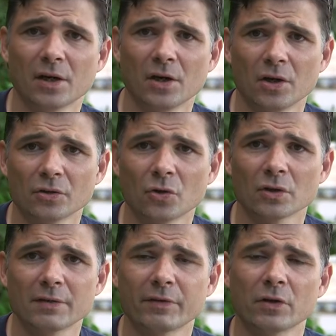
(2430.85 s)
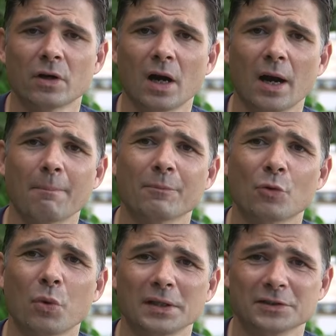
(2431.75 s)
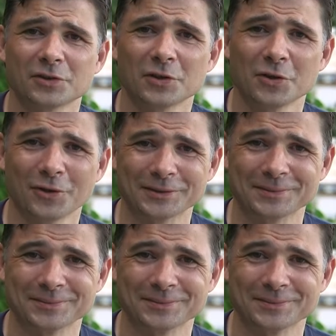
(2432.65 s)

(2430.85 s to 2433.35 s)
are not living quite so long.